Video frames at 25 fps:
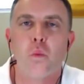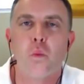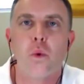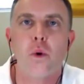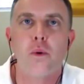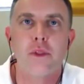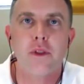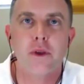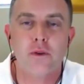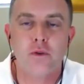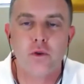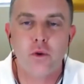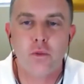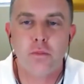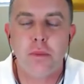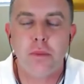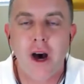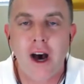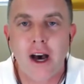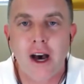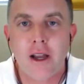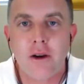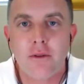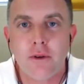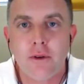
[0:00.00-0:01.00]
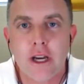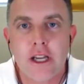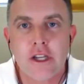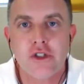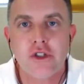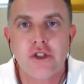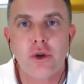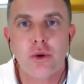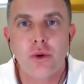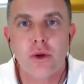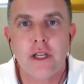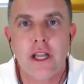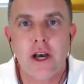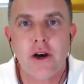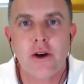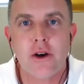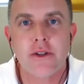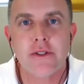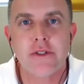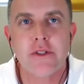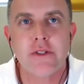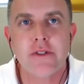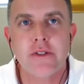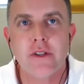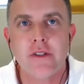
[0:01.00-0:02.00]
the DuPont ratio
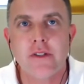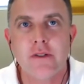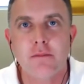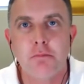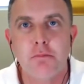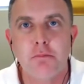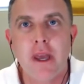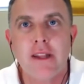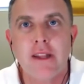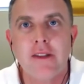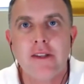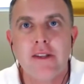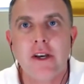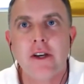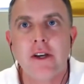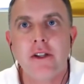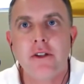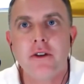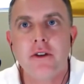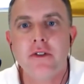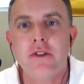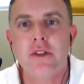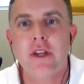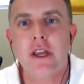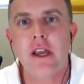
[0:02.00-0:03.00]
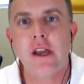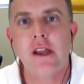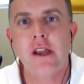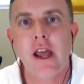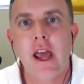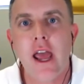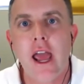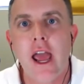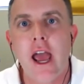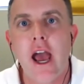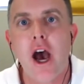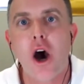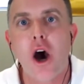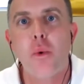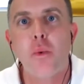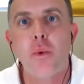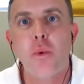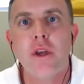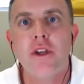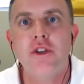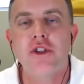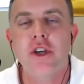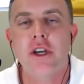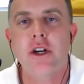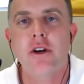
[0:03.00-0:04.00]
analysis is meant to understand how we
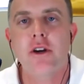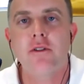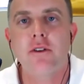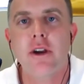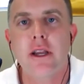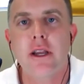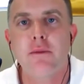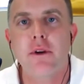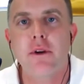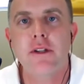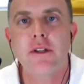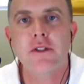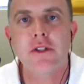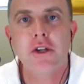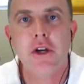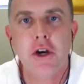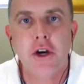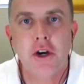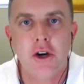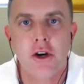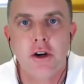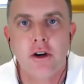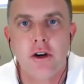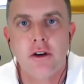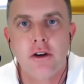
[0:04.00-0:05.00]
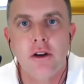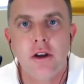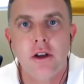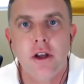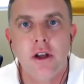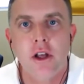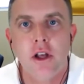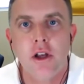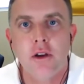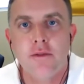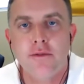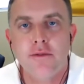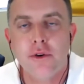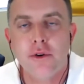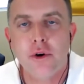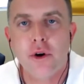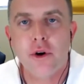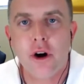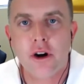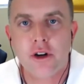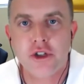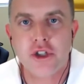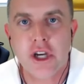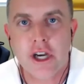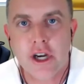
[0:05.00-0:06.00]
generate return for
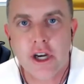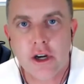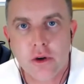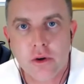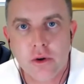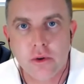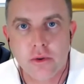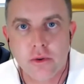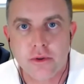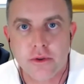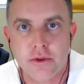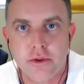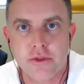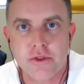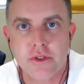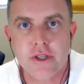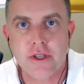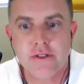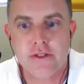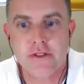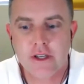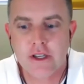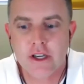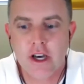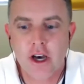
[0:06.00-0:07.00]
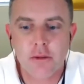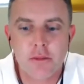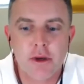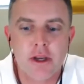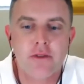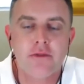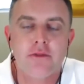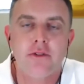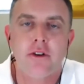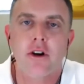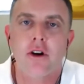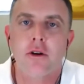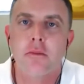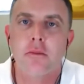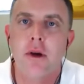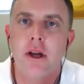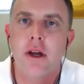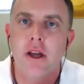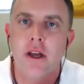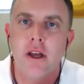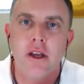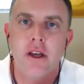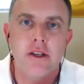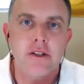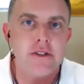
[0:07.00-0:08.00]
our shareholders. Is it coming from
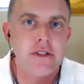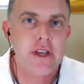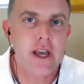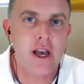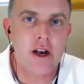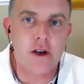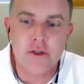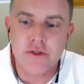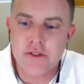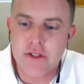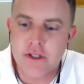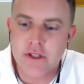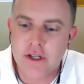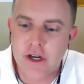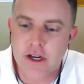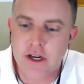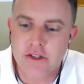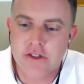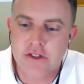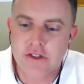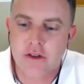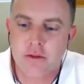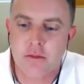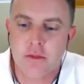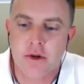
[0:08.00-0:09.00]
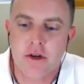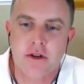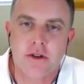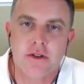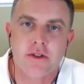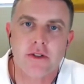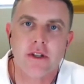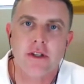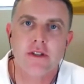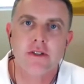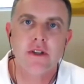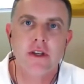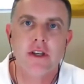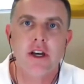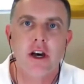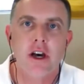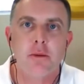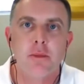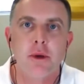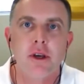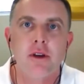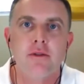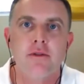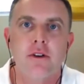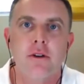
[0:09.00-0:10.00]
sales to customers? Is it
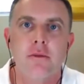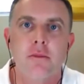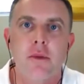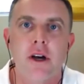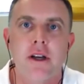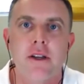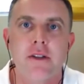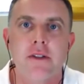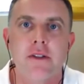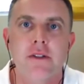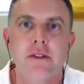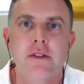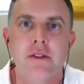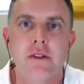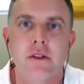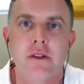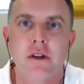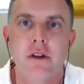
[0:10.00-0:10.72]
coming from us